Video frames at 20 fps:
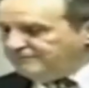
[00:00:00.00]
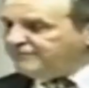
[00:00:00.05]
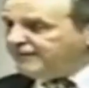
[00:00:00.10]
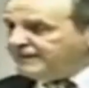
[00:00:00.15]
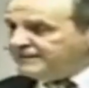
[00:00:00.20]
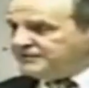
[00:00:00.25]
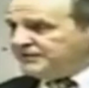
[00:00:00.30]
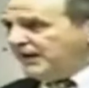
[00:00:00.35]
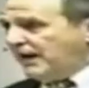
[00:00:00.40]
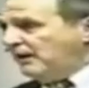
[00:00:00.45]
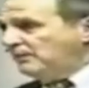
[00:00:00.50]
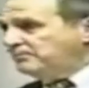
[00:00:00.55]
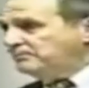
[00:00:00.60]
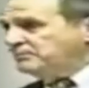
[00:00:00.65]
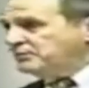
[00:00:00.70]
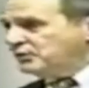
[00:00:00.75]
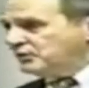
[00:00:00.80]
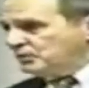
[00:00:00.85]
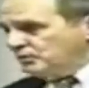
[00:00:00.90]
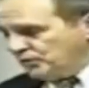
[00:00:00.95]
from
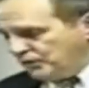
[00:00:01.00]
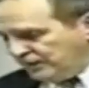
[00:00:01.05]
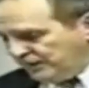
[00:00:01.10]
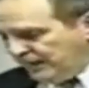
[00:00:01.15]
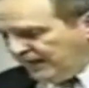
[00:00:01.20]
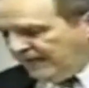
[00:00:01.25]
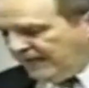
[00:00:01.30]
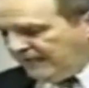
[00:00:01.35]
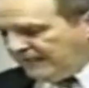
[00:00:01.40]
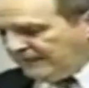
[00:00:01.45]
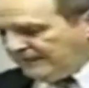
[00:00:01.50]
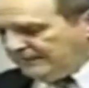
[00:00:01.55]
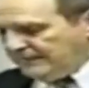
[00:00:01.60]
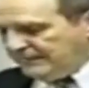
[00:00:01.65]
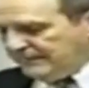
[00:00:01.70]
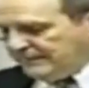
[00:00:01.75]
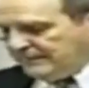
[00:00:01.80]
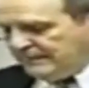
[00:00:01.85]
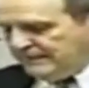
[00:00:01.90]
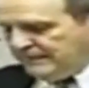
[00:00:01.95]
Weishaupt to today
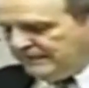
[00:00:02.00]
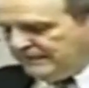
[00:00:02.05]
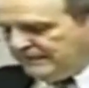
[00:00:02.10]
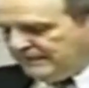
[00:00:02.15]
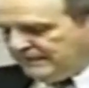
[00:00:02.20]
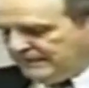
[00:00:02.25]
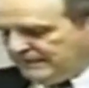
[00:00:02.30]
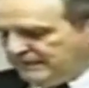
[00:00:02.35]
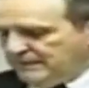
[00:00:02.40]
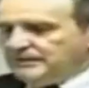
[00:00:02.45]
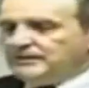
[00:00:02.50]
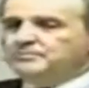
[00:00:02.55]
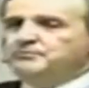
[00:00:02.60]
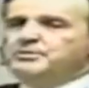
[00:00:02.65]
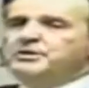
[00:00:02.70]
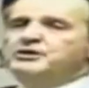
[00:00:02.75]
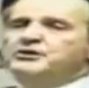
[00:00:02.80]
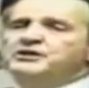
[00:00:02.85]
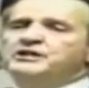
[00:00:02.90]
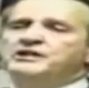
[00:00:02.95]

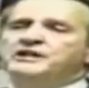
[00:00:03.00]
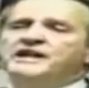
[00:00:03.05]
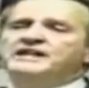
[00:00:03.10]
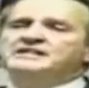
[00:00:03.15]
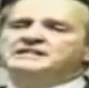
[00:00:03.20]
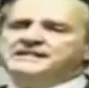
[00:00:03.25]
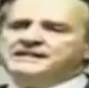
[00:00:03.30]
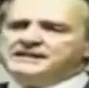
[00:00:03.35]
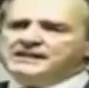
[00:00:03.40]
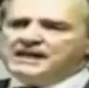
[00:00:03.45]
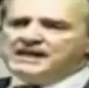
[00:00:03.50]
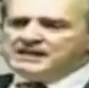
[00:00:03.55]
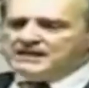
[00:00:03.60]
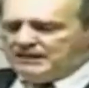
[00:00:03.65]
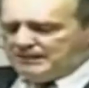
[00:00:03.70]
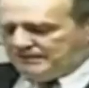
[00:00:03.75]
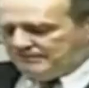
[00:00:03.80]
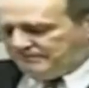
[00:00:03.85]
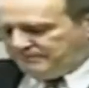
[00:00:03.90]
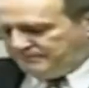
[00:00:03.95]
appeared in
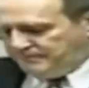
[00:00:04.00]
1980.